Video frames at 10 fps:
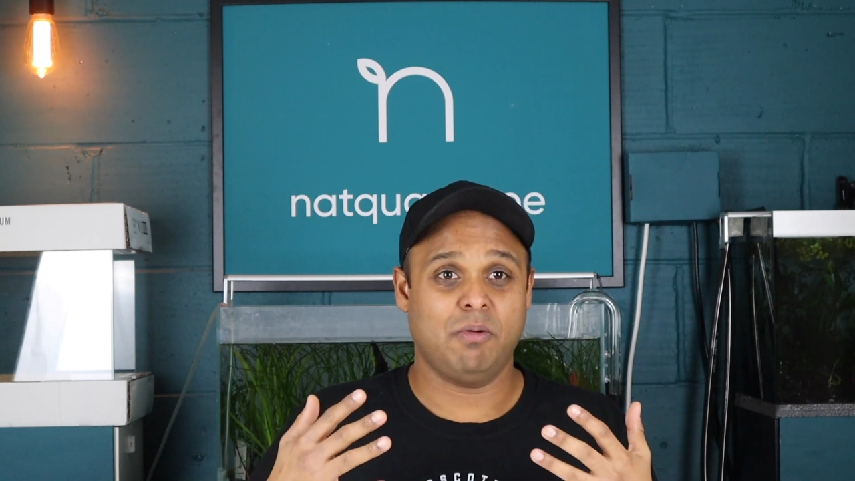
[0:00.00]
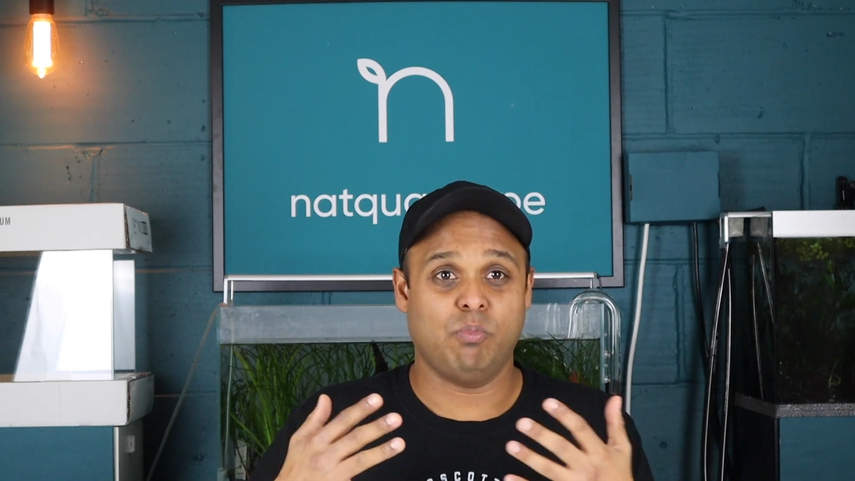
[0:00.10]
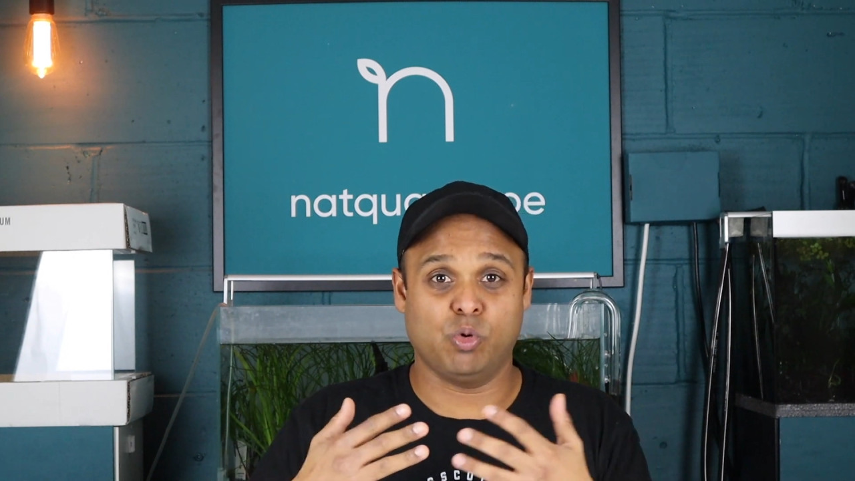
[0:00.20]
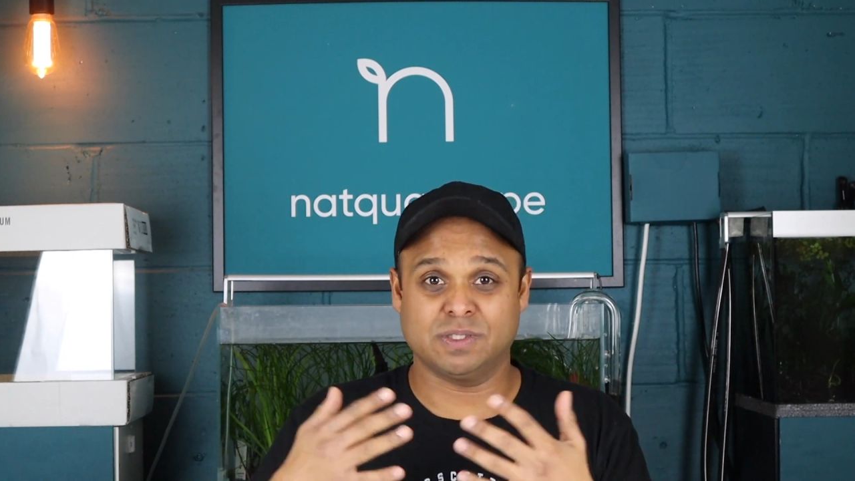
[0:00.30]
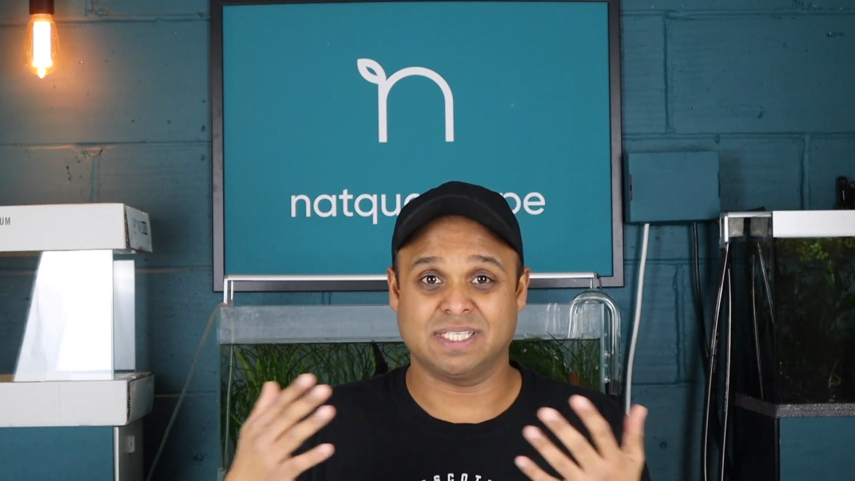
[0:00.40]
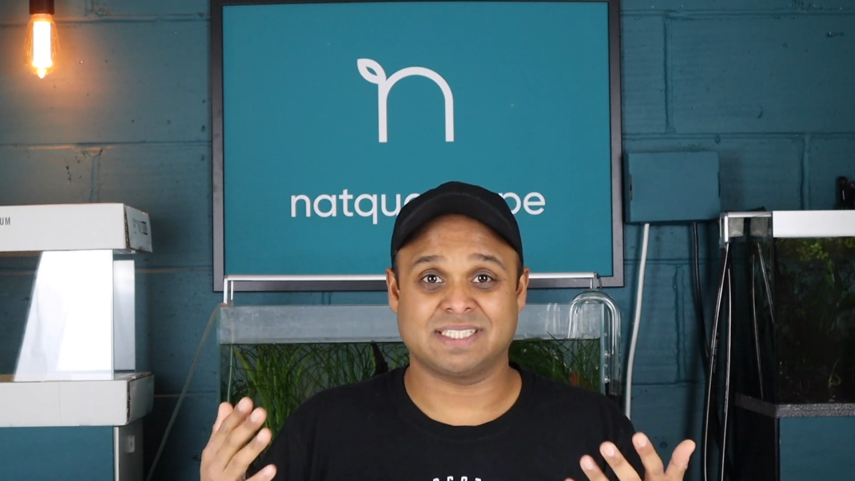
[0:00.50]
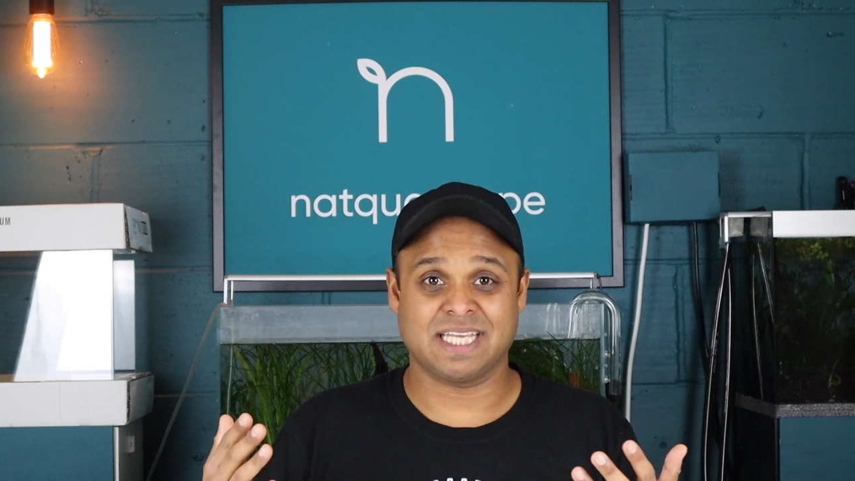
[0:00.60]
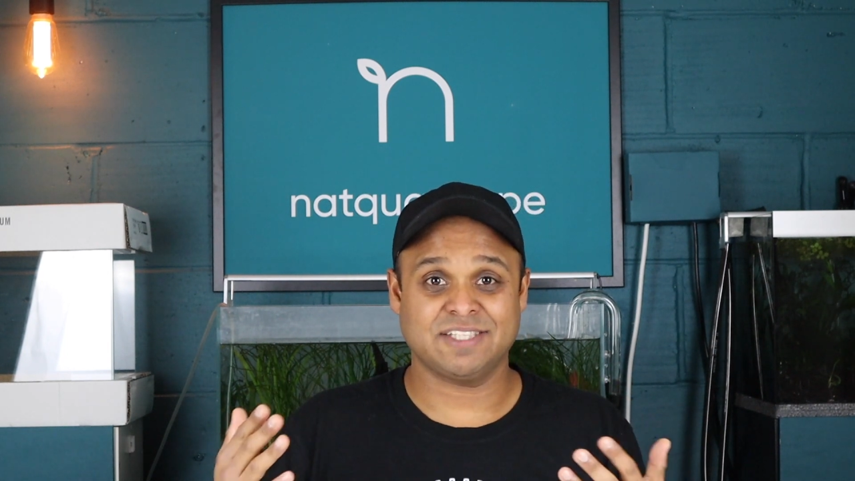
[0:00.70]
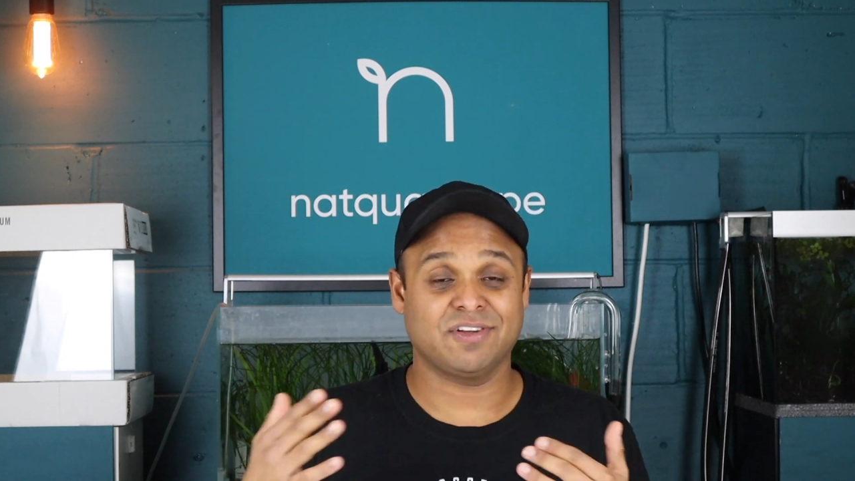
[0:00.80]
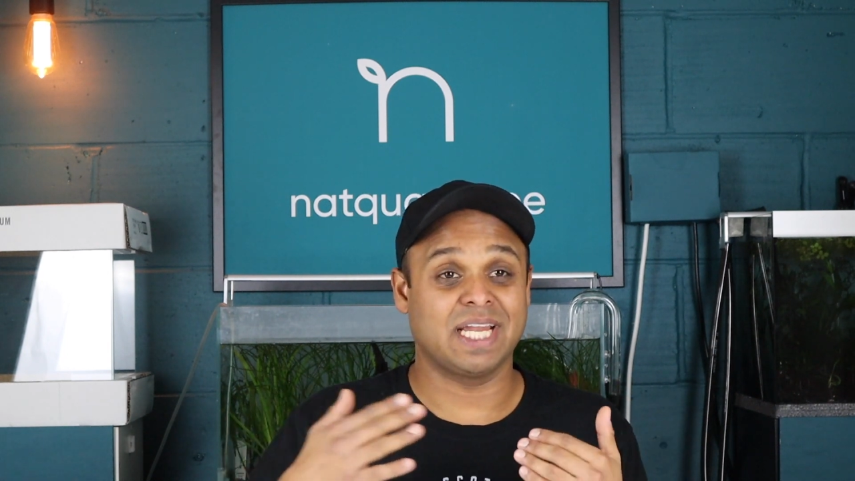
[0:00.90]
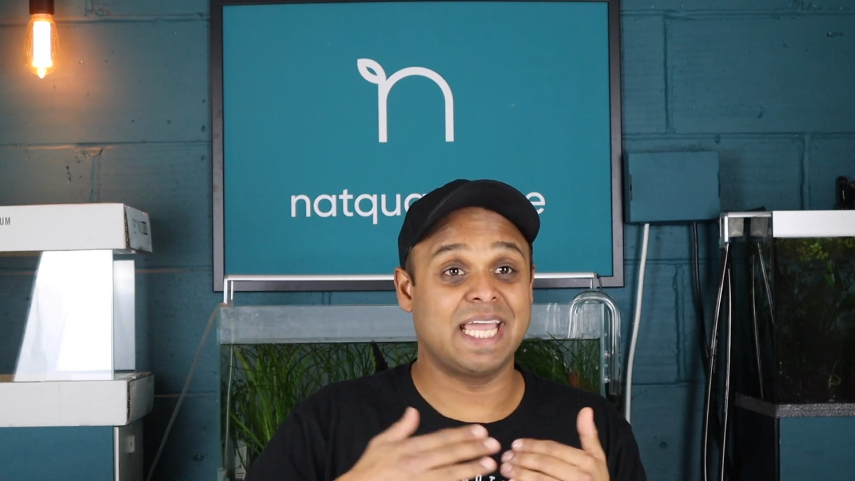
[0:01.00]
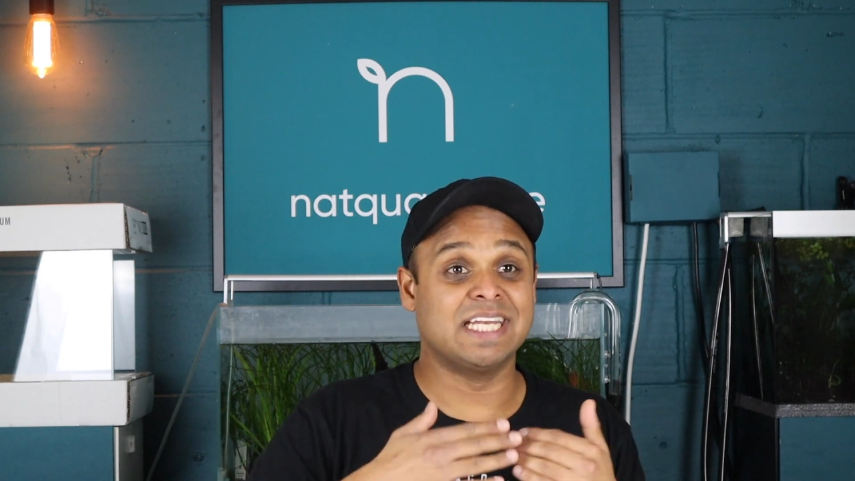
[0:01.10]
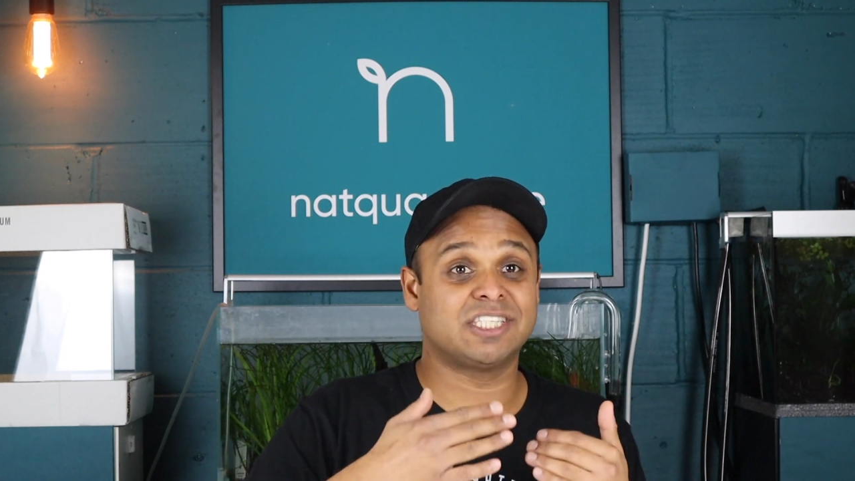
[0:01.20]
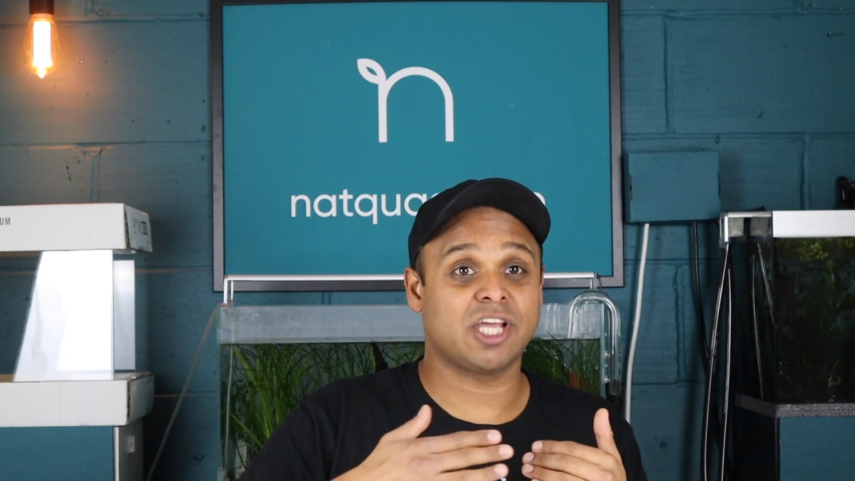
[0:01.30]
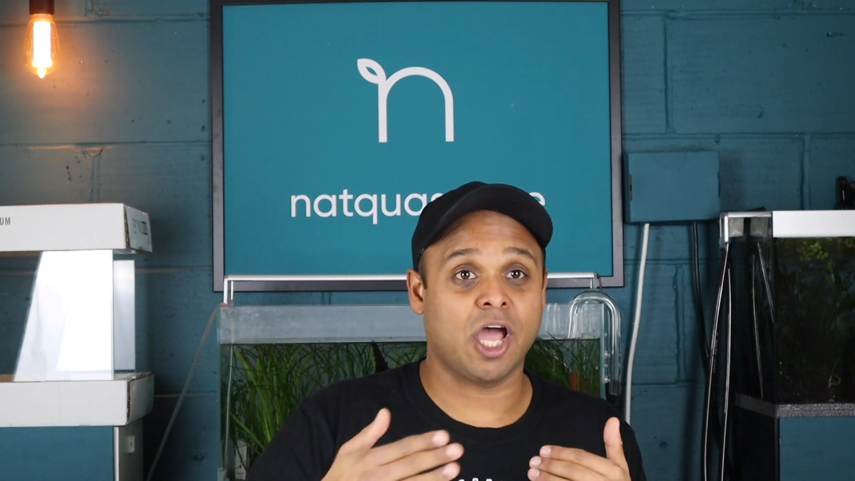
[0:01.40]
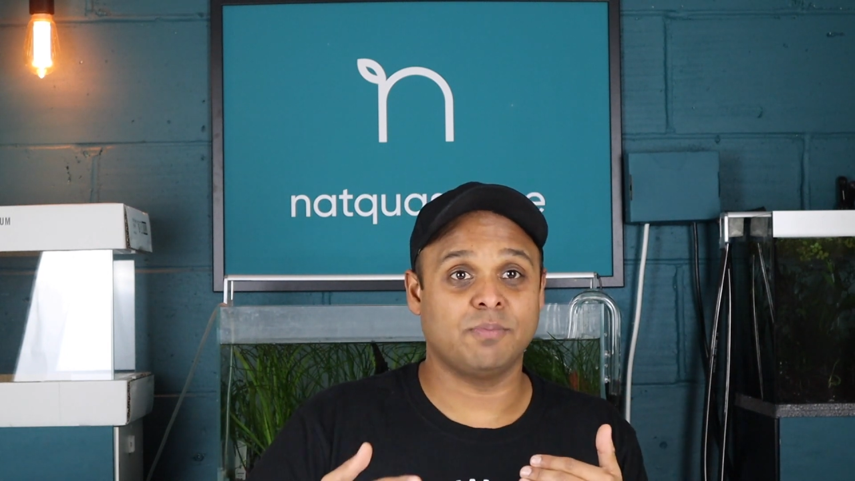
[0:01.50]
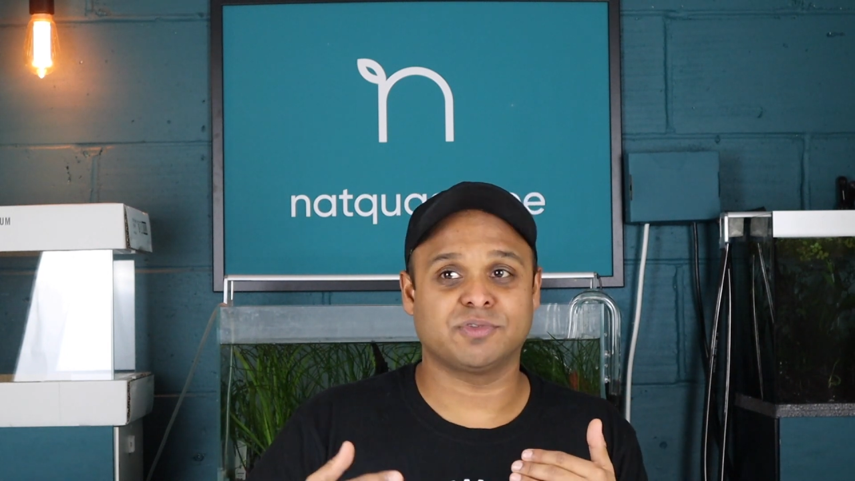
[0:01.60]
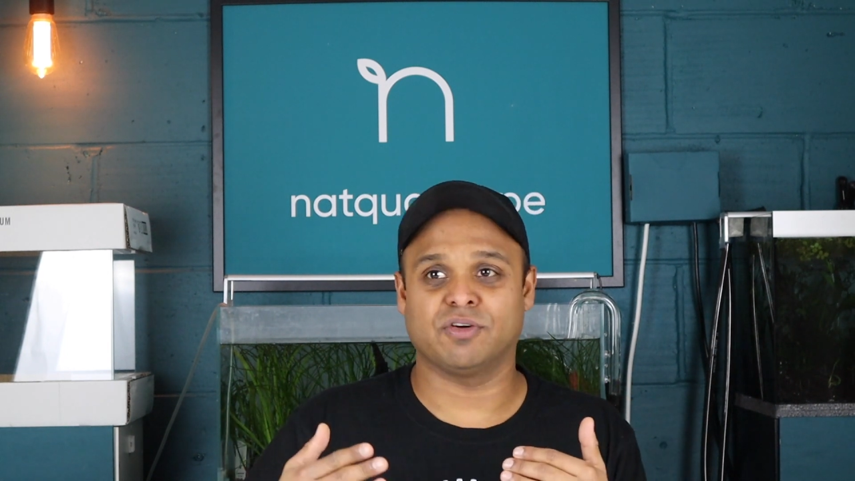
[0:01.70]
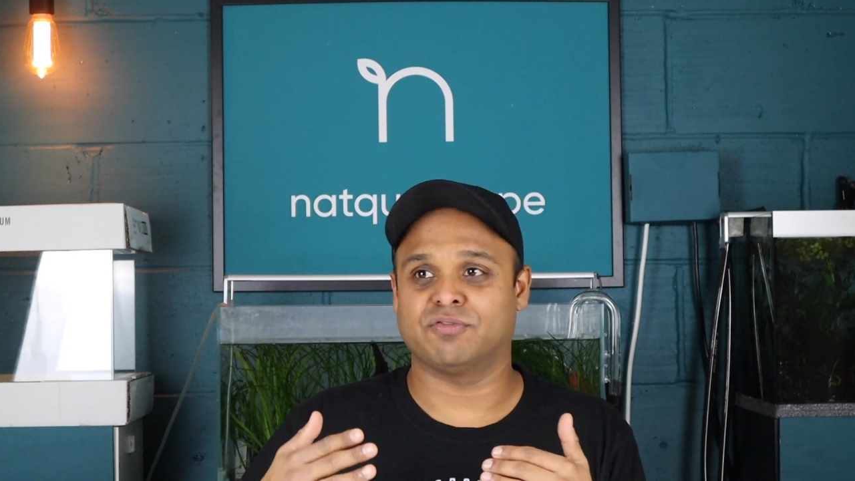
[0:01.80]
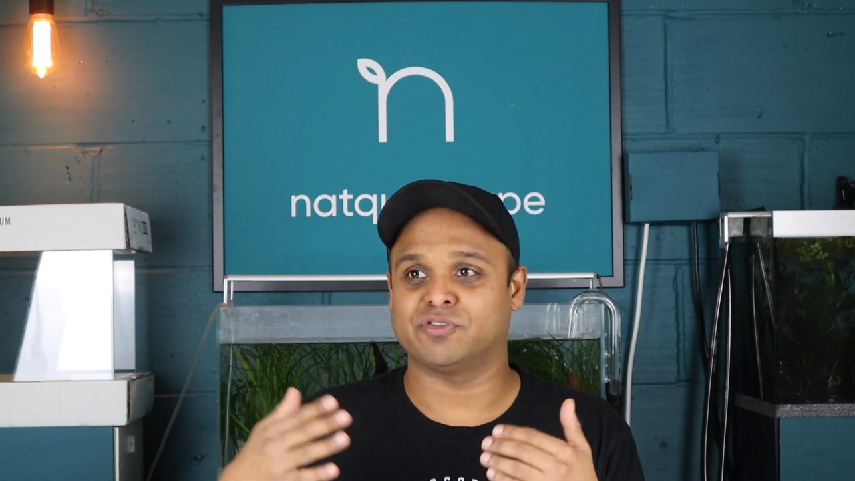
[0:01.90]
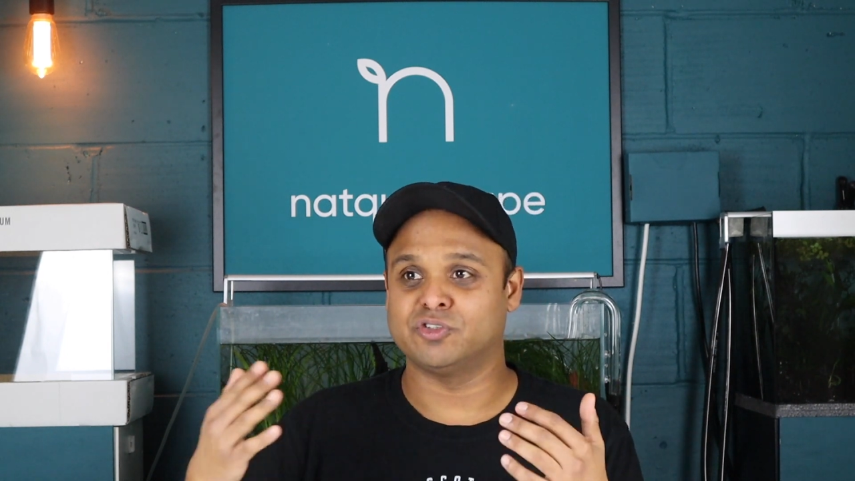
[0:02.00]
more successful in terms of